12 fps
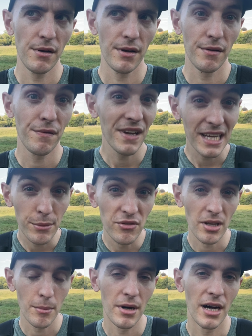think of
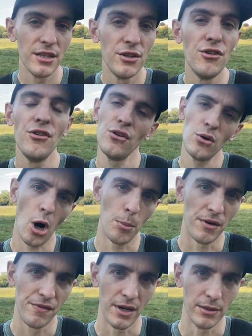some new
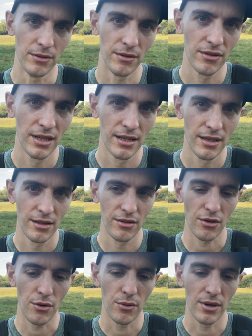homophones.
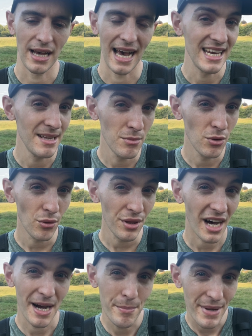So any more that
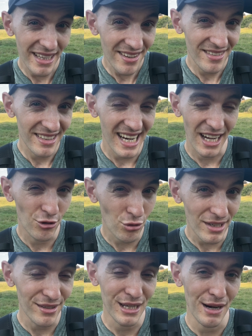I missed today, I tried
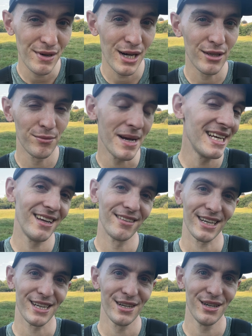to cover as many as I
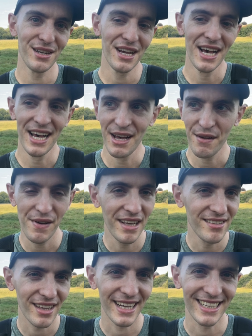could, things
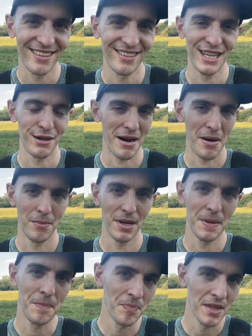that I could see around me.
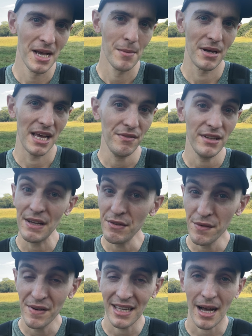But if you
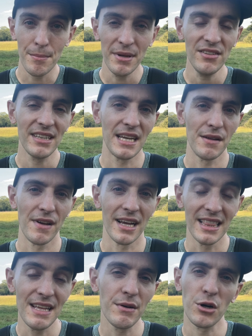think I missed anything,
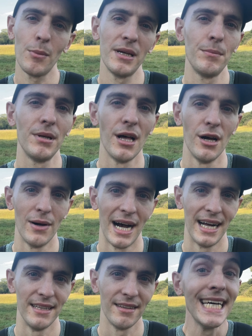leave a comment below
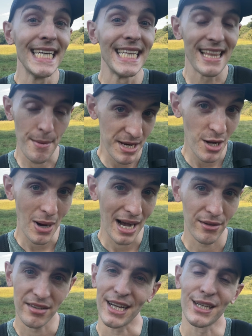and let me know what
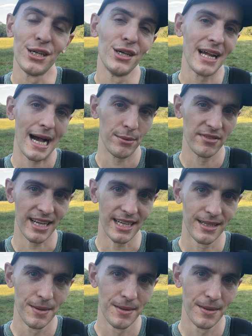else I could have said.